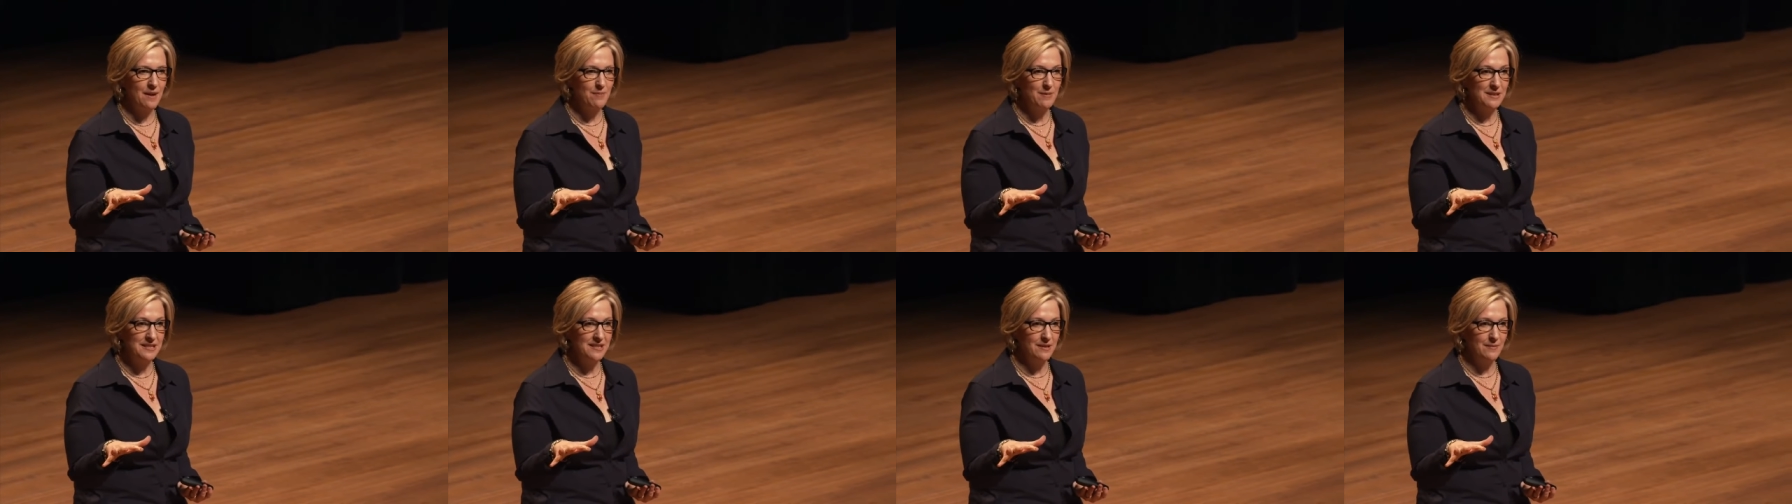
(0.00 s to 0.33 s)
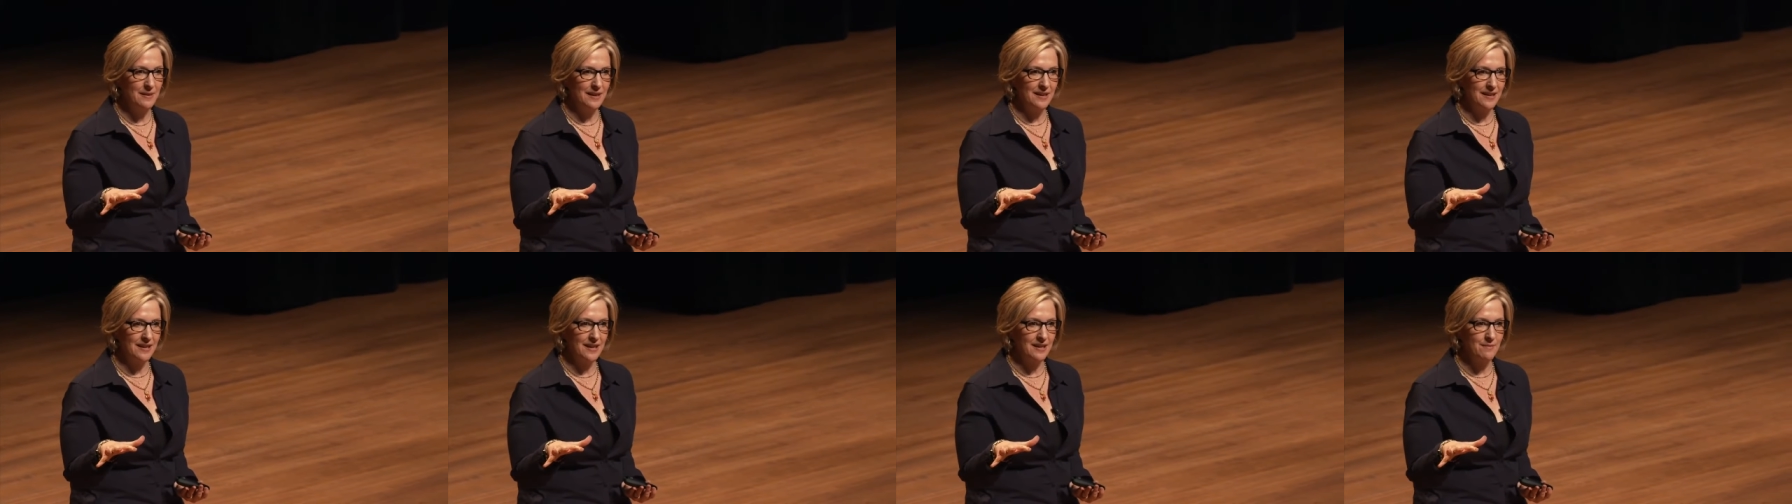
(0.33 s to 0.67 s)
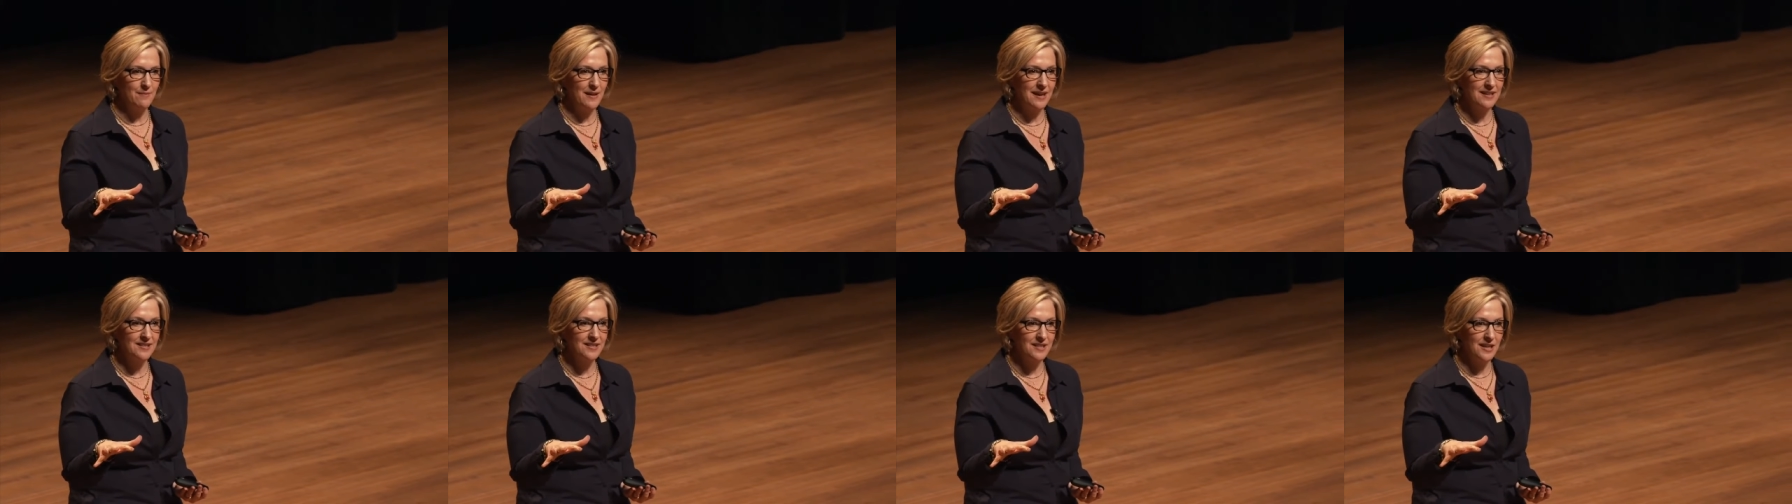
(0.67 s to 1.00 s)
epidemic
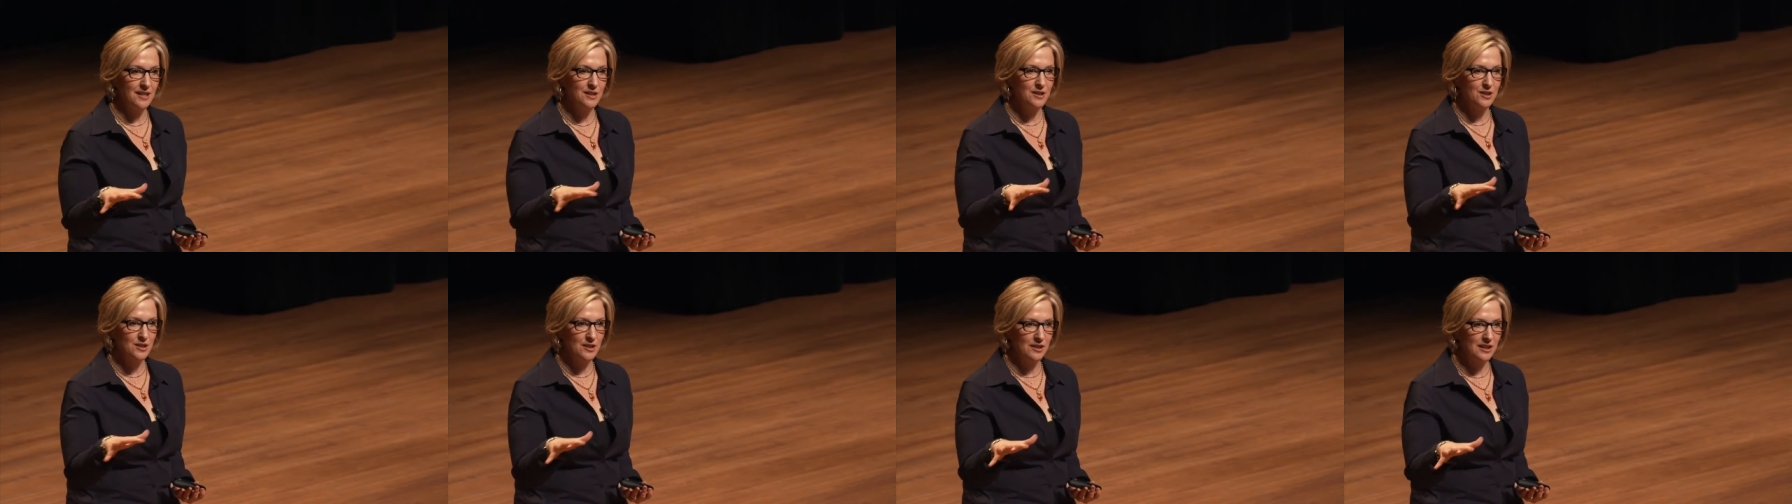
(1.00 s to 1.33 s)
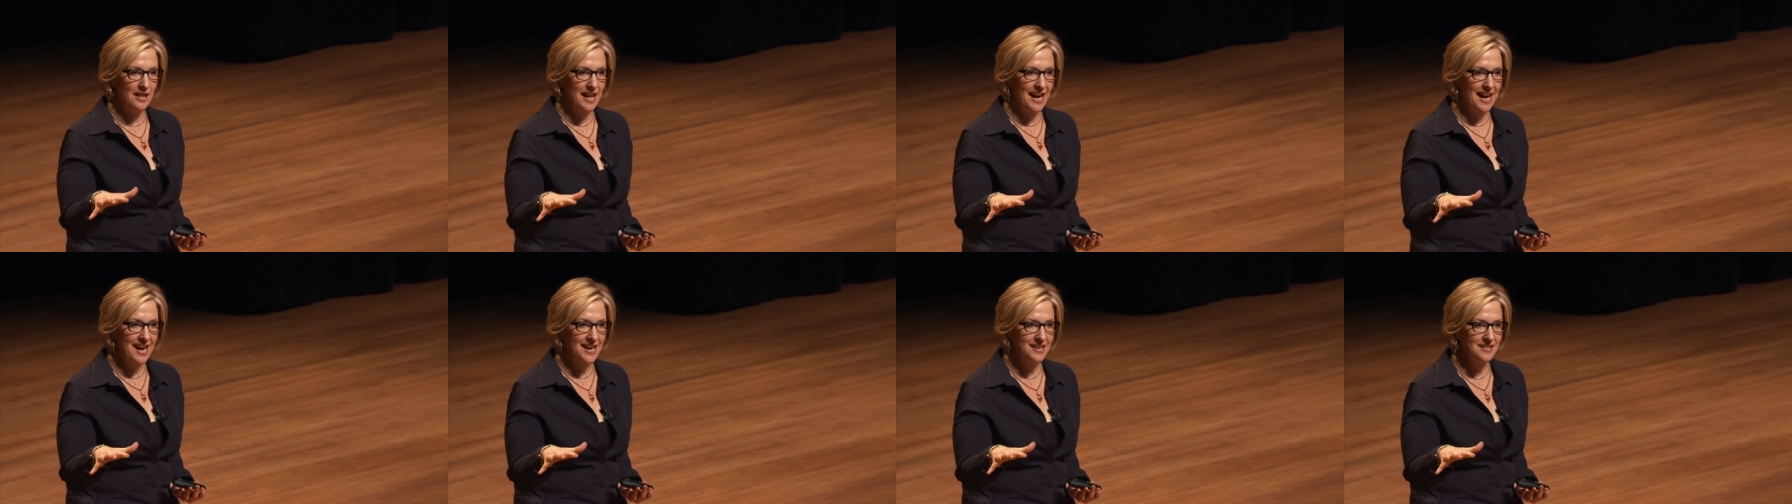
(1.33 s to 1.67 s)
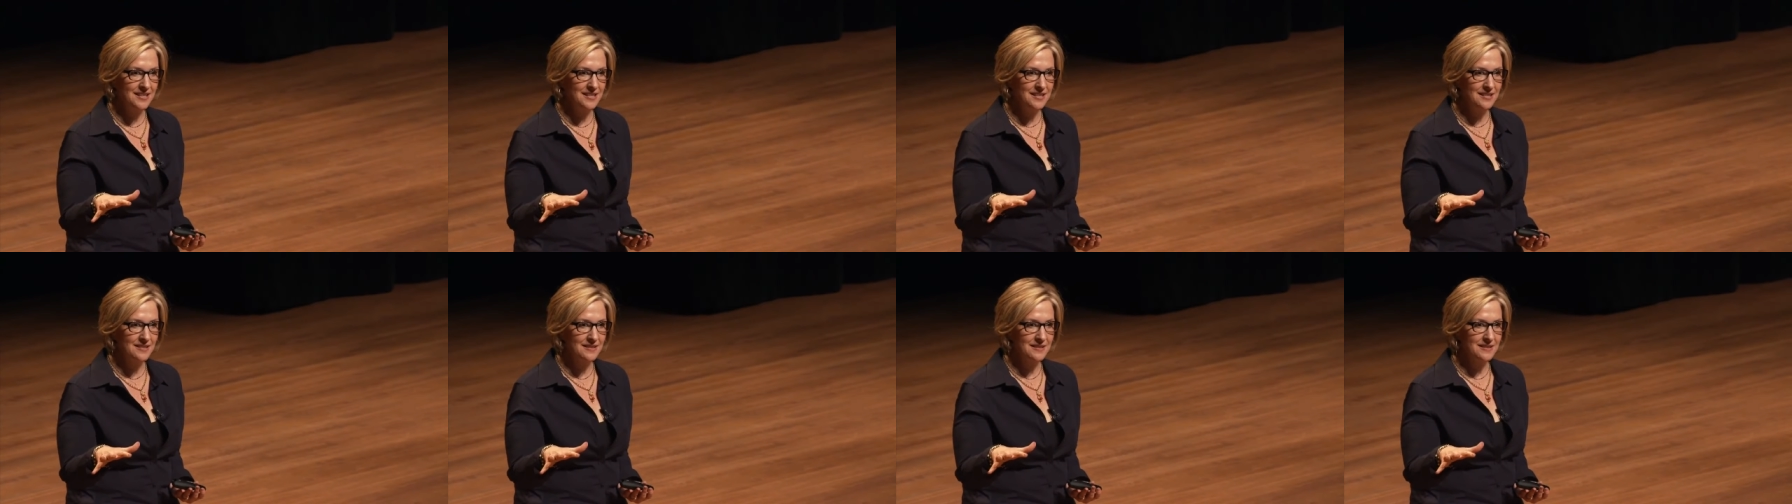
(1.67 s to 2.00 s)
in my son's
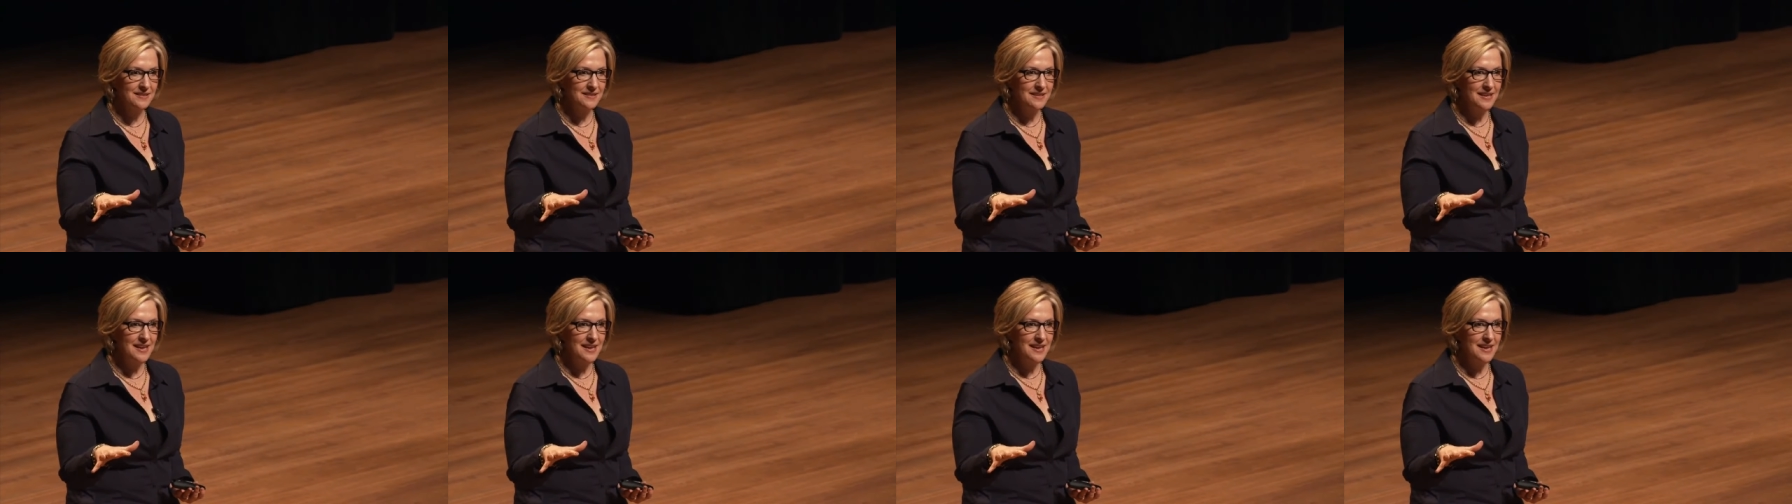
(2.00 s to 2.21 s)
class.